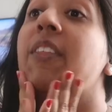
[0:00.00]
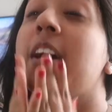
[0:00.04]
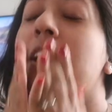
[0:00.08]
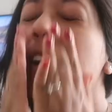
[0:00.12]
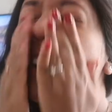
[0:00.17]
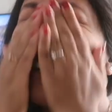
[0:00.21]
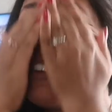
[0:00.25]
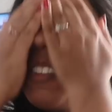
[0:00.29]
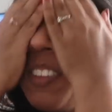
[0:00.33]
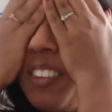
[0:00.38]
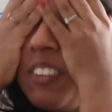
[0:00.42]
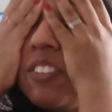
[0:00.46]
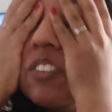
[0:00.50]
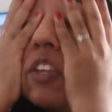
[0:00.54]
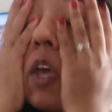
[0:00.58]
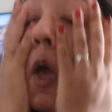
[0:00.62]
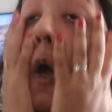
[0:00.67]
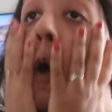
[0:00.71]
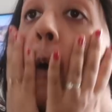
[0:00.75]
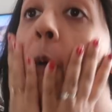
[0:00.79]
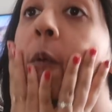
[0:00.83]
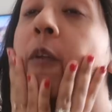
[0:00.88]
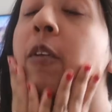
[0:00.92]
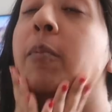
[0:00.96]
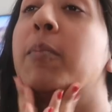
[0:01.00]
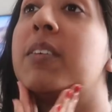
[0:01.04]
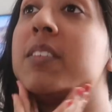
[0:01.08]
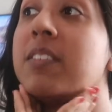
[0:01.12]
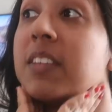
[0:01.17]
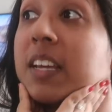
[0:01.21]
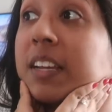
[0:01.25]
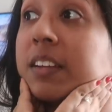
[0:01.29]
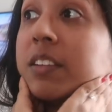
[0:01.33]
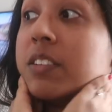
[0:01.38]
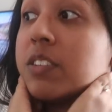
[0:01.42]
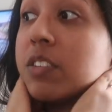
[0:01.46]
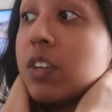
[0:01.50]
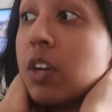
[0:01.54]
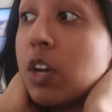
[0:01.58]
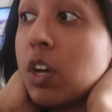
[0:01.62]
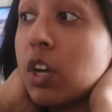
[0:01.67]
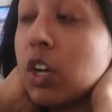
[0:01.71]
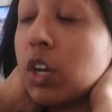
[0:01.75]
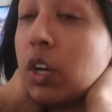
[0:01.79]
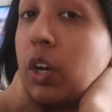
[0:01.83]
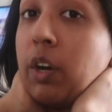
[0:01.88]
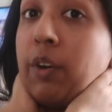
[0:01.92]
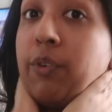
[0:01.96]
That is the ultimate sense
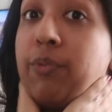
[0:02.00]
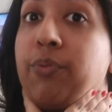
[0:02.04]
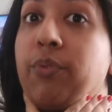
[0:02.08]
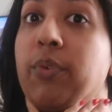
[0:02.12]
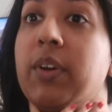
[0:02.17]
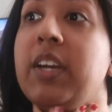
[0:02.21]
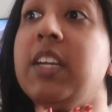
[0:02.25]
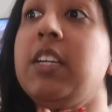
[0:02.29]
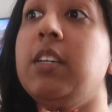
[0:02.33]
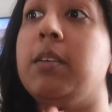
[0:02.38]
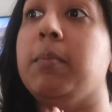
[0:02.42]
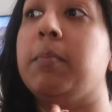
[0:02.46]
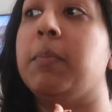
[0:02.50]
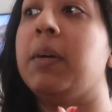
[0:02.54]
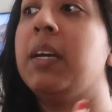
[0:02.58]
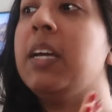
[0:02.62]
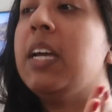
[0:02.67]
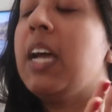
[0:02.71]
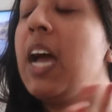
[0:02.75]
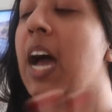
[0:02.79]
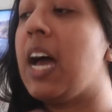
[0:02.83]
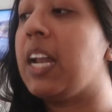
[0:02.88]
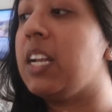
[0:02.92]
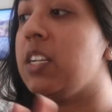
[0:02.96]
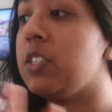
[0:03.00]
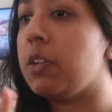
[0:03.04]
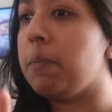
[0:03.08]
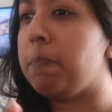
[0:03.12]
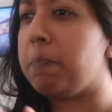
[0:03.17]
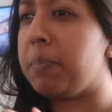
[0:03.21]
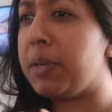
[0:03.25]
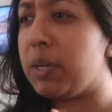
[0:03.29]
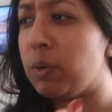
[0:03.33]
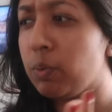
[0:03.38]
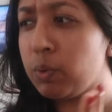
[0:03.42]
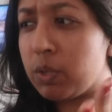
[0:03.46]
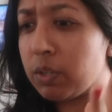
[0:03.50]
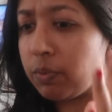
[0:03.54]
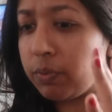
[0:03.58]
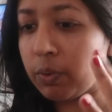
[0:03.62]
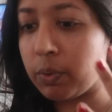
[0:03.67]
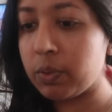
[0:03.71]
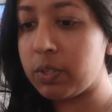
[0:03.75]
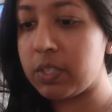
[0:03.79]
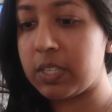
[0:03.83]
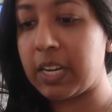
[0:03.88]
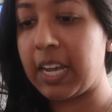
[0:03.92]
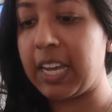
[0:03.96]
of freedom. And it's a
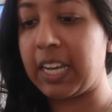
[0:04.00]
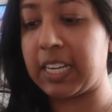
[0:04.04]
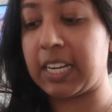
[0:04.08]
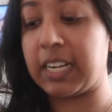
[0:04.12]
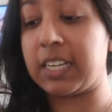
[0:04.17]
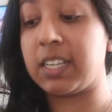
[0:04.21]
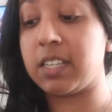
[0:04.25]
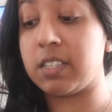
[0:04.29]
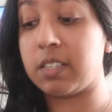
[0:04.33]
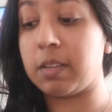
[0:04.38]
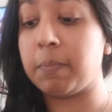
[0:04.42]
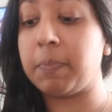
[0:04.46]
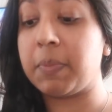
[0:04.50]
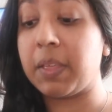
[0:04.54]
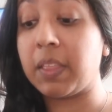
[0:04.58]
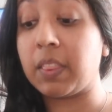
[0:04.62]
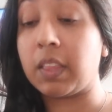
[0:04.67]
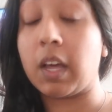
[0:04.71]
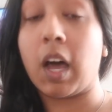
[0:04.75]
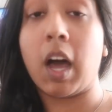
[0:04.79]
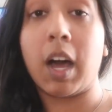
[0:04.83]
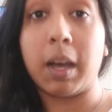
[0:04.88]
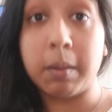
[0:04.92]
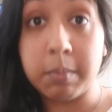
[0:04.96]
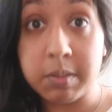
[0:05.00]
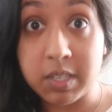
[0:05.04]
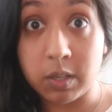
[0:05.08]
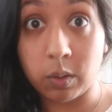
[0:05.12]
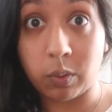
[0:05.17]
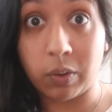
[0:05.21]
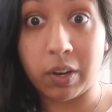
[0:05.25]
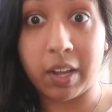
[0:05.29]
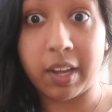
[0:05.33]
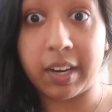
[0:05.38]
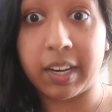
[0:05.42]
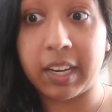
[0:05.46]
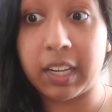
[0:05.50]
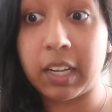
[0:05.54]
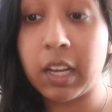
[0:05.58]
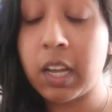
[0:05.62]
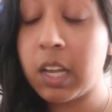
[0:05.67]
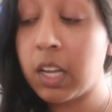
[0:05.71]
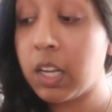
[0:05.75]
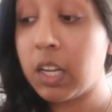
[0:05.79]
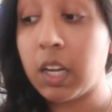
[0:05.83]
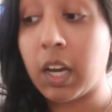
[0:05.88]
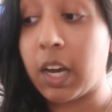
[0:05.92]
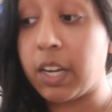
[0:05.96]
beautiful state and it's something that I'm still learning.
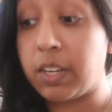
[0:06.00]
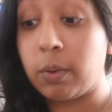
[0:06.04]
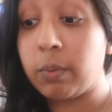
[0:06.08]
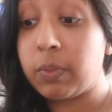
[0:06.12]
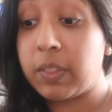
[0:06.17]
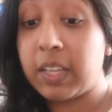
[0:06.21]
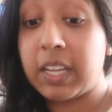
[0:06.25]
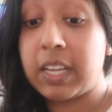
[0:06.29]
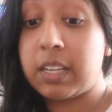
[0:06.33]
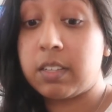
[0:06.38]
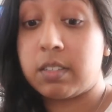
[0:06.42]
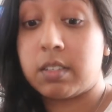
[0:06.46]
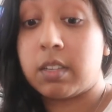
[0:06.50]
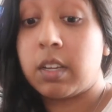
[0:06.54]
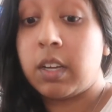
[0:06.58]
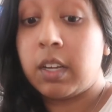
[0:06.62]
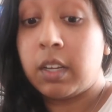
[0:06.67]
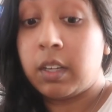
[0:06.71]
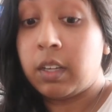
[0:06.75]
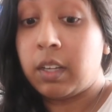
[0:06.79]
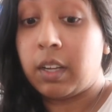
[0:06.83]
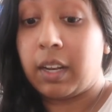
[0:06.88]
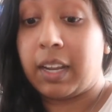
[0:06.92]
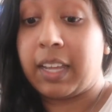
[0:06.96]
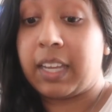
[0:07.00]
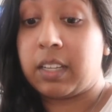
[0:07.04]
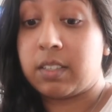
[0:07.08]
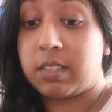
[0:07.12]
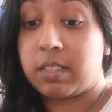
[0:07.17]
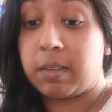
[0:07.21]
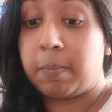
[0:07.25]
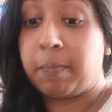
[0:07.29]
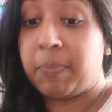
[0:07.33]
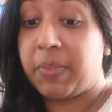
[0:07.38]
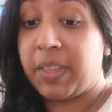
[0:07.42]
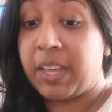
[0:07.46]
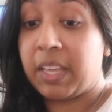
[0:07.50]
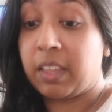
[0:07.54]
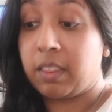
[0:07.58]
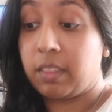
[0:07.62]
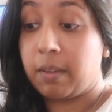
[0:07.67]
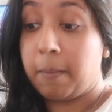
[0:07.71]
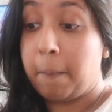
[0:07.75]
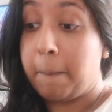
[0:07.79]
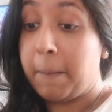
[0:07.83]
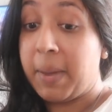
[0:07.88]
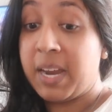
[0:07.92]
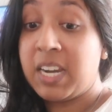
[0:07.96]
I don't think it's like something
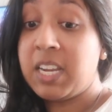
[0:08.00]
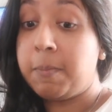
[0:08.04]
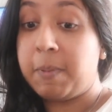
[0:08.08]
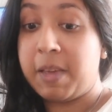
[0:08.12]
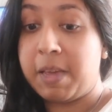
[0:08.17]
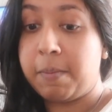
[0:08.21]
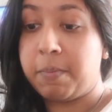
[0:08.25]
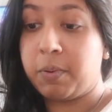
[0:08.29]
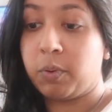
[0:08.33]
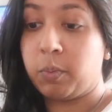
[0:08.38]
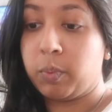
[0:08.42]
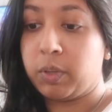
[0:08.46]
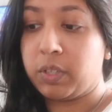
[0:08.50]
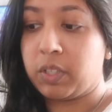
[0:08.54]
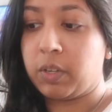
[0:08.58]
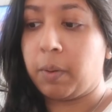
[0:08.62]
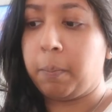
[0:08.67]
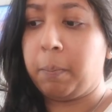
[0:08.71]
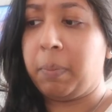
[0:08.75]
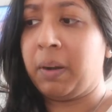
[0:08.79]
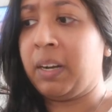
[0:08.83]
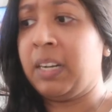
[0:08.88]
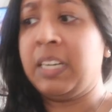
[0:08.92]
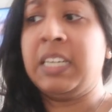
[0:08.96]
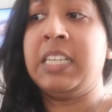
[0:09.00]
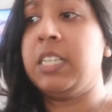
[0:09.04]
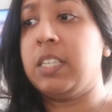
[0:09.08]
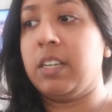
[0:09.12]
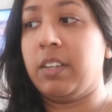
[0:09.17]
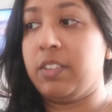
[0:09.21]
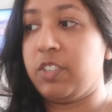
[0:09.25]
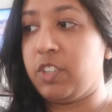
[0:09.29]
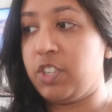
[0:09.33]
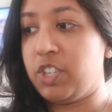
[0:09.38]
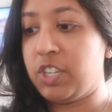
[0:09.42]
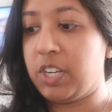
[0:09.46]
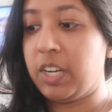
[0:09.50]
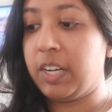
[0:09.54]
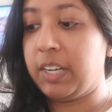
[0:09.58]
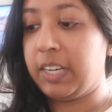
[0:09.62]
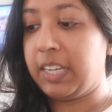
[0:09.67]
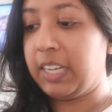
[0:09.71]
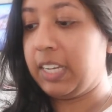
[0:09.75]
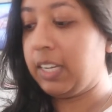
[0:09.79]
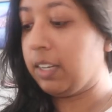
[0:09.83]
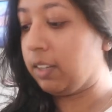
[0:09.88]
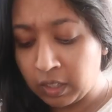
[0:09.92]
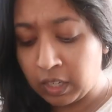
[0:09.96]
that many people would complete as a
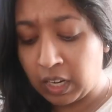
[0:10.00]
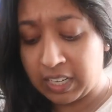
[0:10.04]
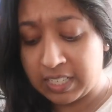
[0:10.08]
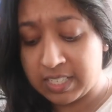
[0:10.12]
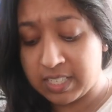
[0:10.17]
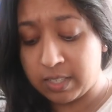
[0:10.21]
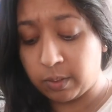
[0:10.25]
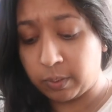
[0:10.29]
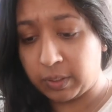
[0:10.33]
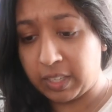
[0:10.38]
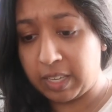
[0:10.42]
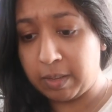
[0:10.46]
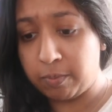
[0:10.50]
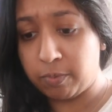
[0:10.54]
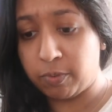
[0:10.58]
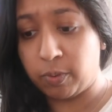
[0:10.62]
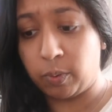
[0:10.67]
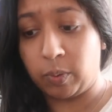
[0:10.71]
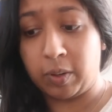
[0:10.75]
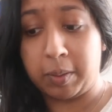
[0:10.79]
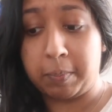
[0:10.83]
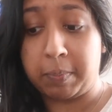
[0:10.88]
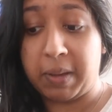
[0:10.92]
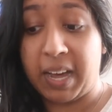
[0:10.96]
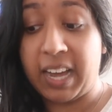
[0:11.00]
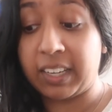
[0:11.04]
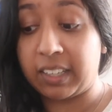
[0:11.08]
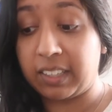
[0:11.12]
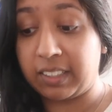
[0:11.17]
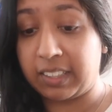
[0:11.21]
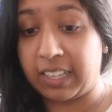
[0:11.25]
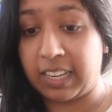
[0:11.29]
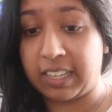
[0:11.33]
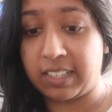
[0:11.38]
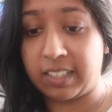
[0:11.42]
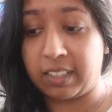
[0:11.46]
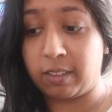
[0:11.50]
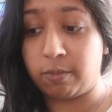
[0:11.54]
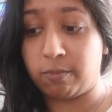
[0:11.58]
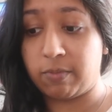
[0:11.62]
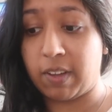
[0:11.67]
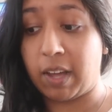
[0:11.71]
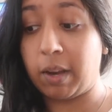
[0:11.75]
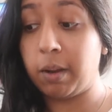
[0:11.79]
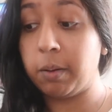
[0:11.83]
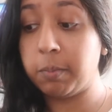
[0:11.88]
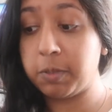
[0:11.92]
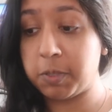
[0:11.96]
journey, I still keep falling back and getting
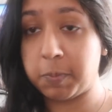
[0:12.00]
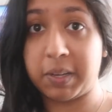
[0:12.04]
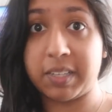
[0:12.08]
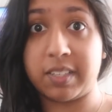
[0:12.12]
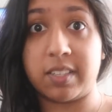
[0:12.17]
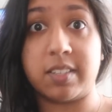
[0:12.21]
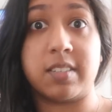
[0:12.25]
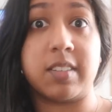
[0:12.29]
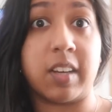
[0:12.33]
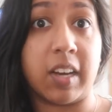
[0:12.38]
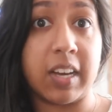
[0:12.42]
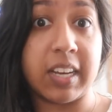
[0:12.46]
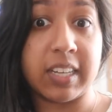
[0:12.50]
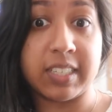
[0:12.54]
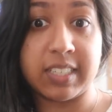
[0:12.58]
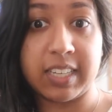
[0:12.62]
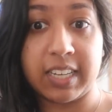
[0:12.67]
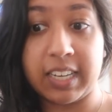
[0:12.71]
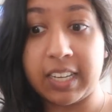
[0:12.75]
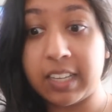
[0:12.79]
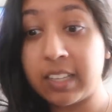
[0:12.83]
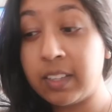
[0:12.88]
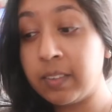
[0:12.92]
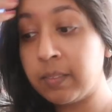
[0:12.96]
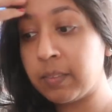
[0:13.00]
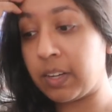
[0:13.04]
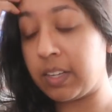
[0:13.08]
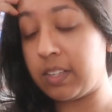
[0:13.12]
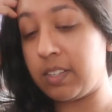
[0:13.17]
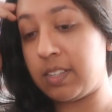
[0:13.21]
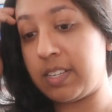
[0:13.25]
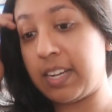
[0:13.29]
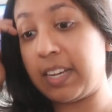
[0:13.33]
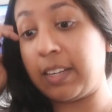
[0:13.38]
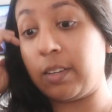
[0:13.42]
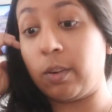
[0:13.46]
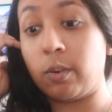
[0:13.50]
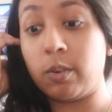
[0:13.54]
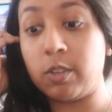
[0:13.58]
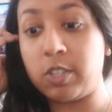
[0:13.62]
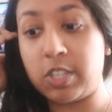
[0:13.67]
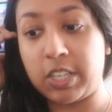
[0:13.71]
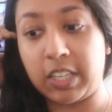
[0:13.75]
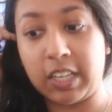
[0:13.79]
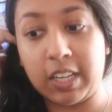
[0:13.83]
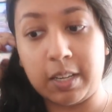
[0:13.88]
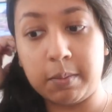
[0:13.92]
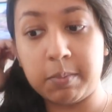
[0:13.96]
enveloped by society. And as
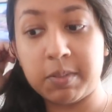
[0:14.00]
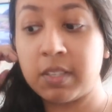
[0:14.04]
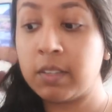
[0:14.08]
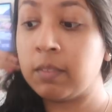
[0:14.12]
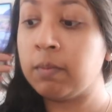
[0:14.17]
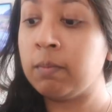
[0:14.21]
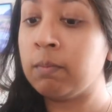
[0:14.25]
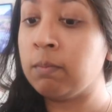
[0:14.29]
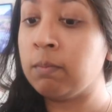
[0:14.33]
technology keeps